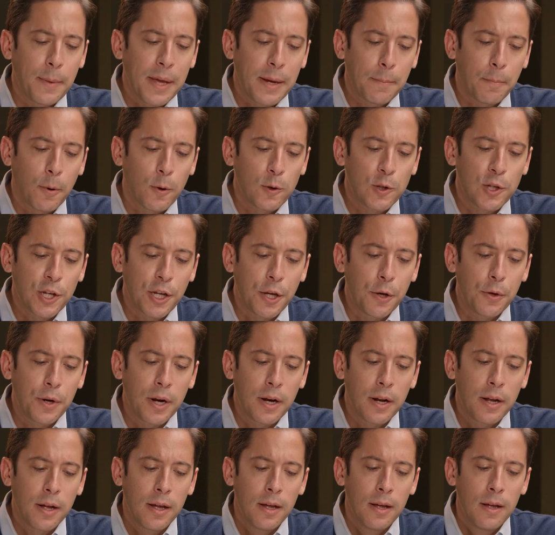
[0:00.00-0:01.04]
being
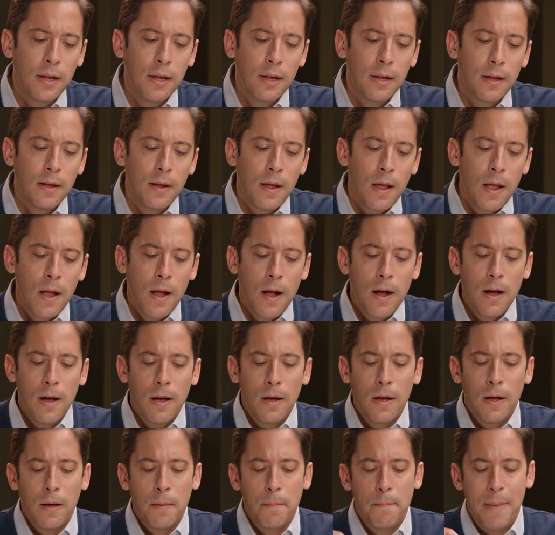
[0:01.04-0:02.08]
persecuted,
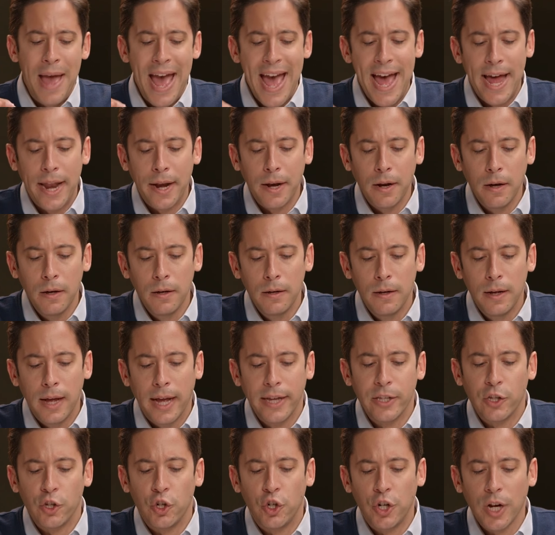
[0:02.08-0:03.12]
Penn
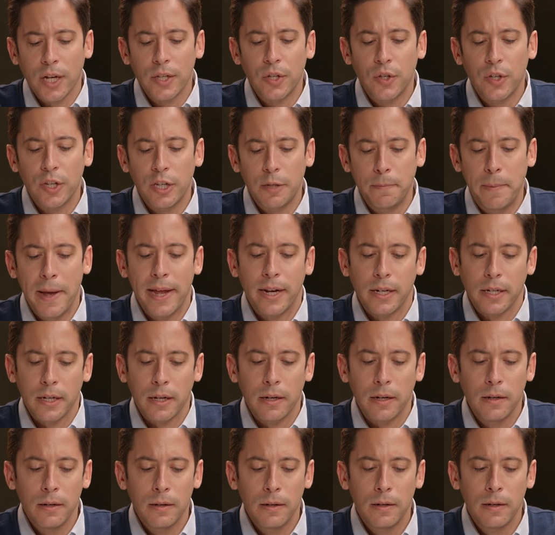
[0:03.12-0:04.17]
has just
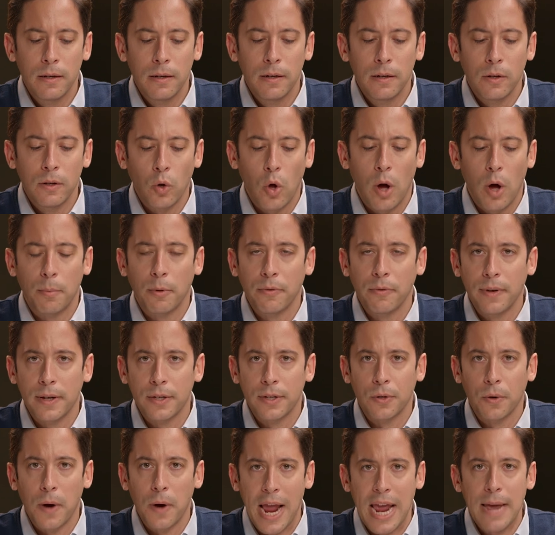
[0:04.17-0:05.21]
suspended law
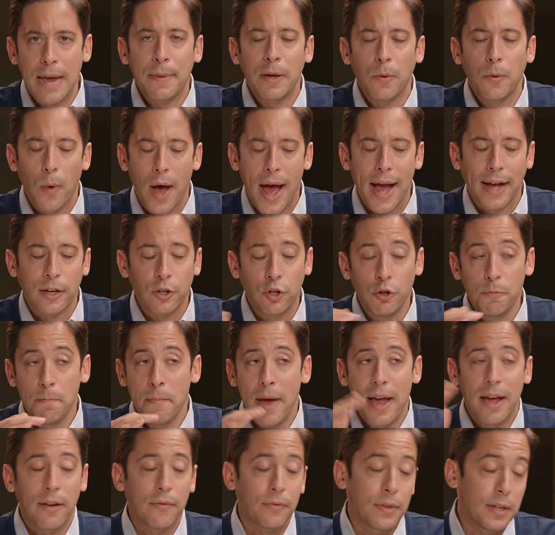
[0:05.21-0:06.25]
professor Amy Wax. You
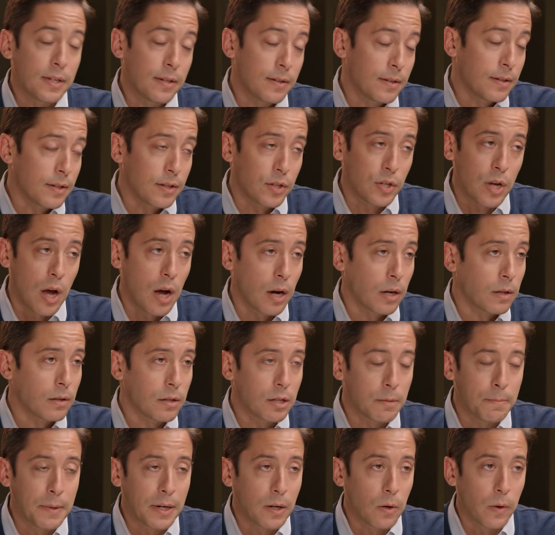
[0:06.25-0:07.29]
may have, this is a saga
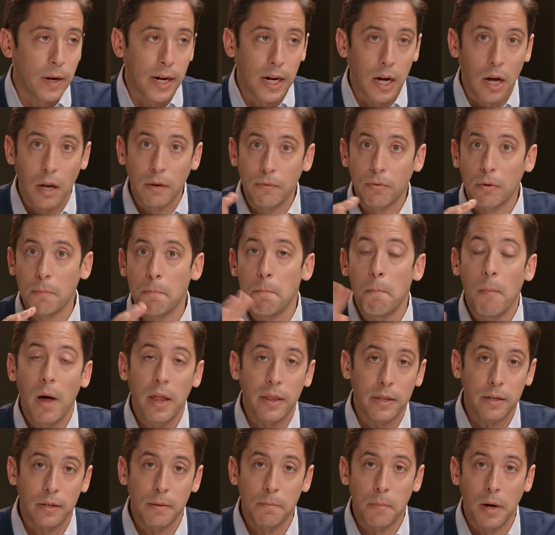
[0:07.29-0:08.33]
that's been going on for
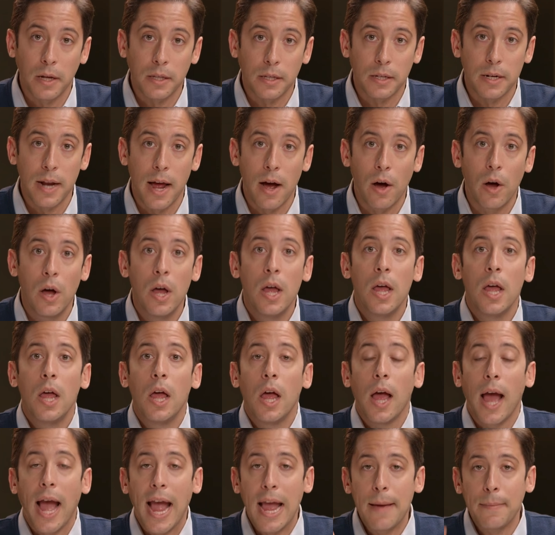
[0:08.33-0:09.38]
months and months now.
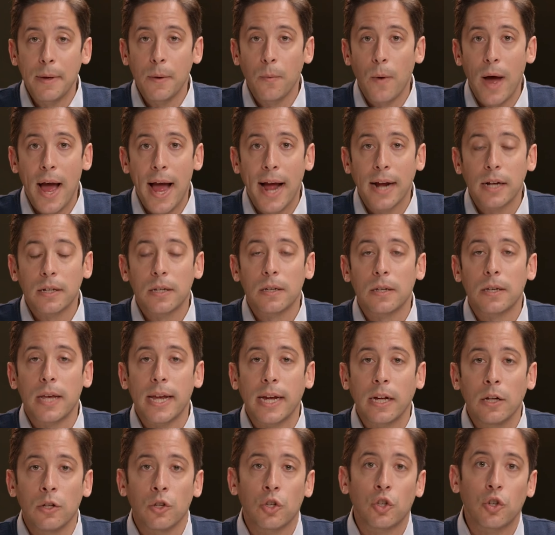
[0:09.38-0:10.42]
Amy Wax is a
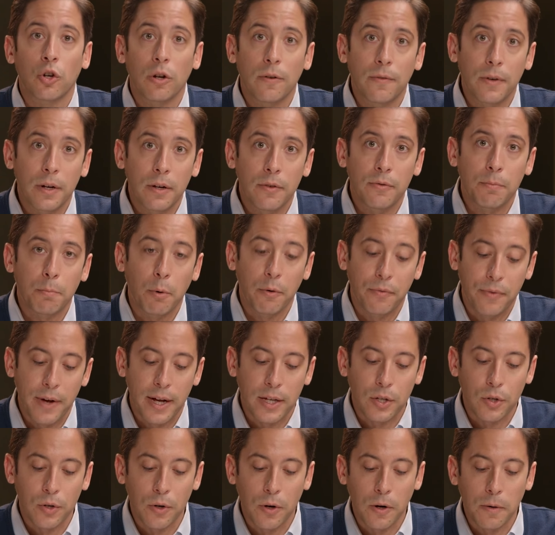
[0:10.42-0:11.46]
conservative
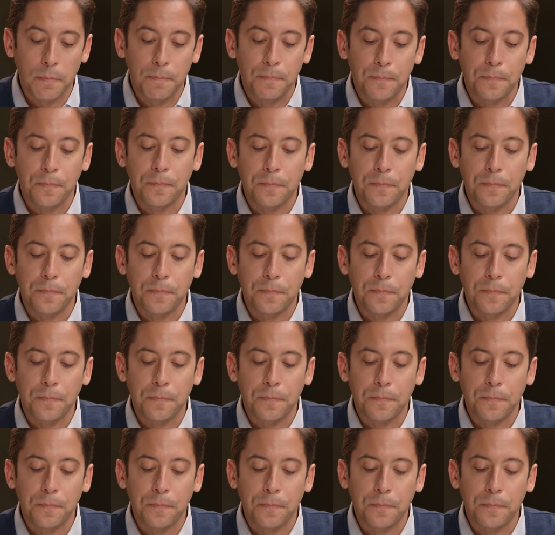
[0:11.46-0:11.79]
professor